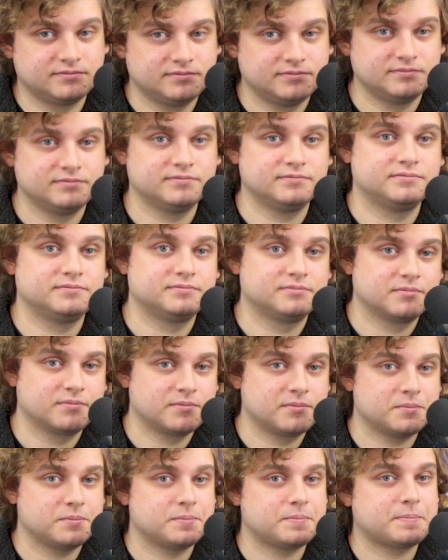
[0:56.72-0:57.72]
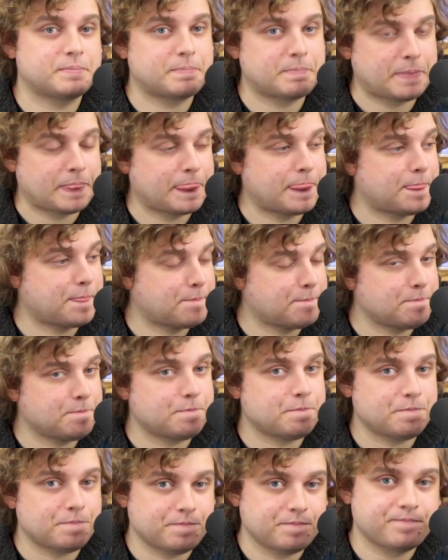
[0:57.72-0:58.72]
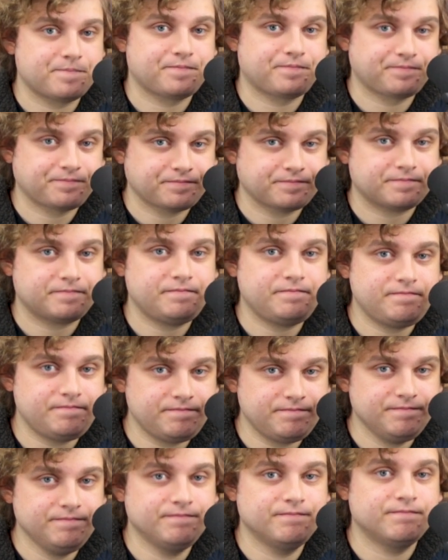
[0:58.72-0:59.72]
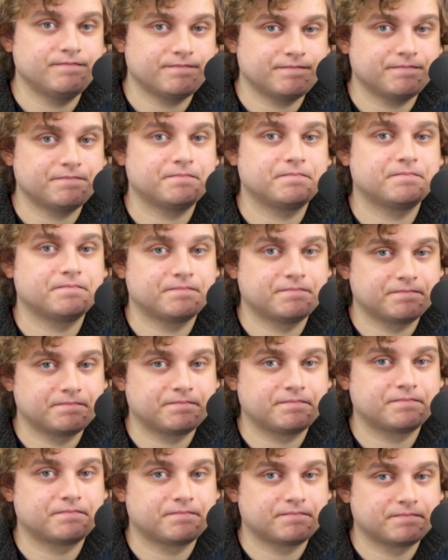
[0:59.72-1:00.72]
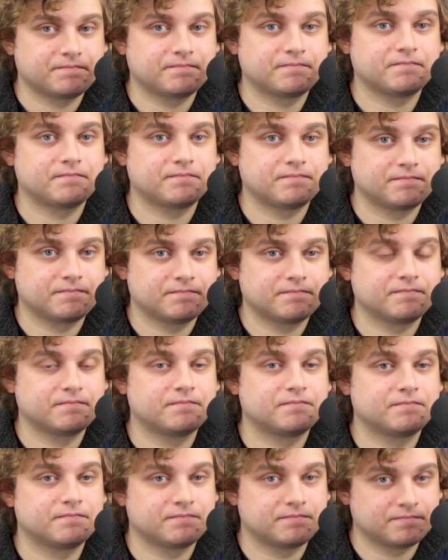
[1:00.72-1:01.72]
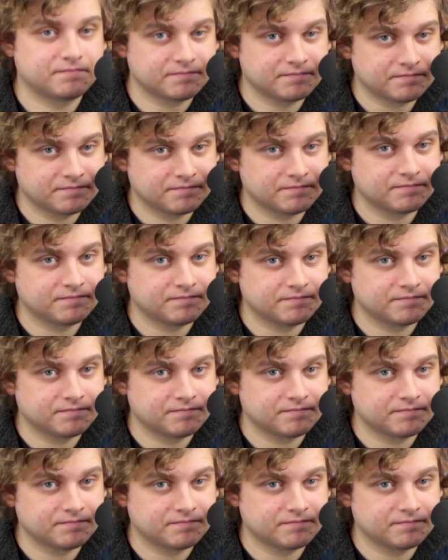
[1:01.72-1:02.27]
No words are spoken by the person on screen.